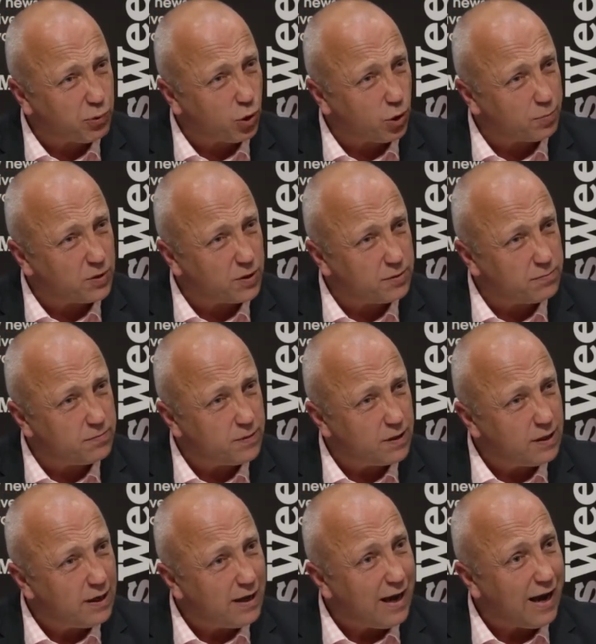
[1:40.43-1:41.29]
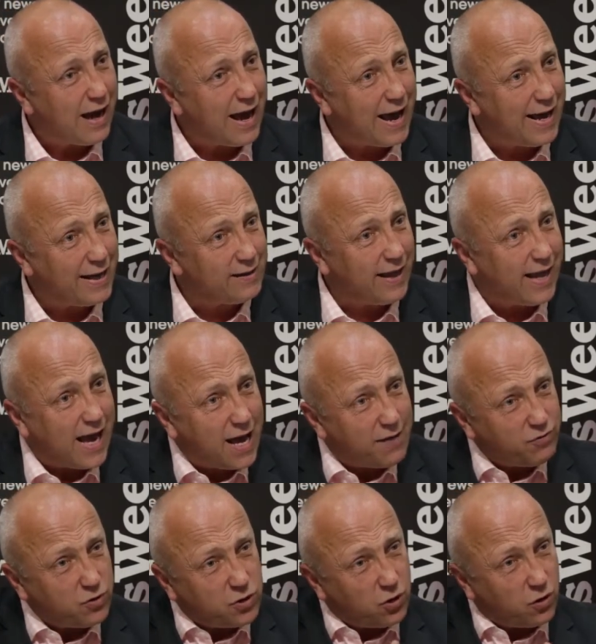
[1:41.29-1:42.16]
problem and they
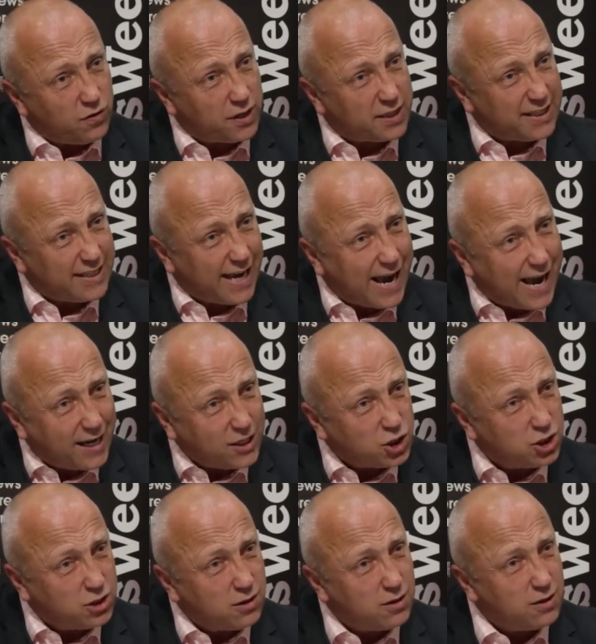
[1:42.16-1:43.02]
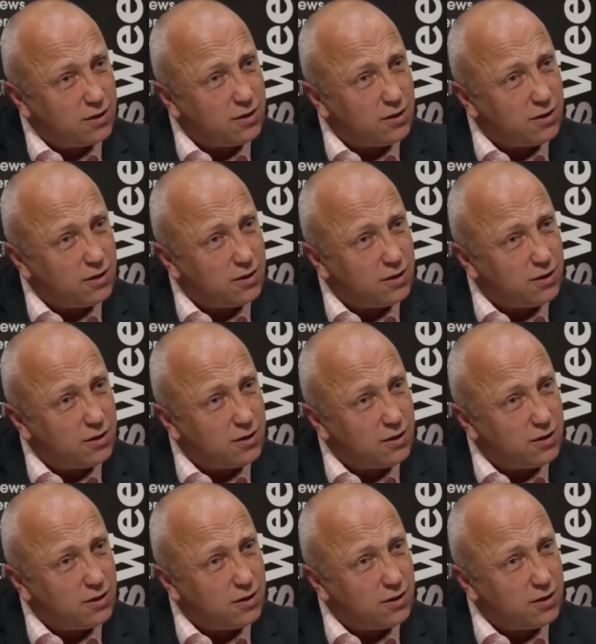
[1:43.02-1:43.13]
haven't got the cash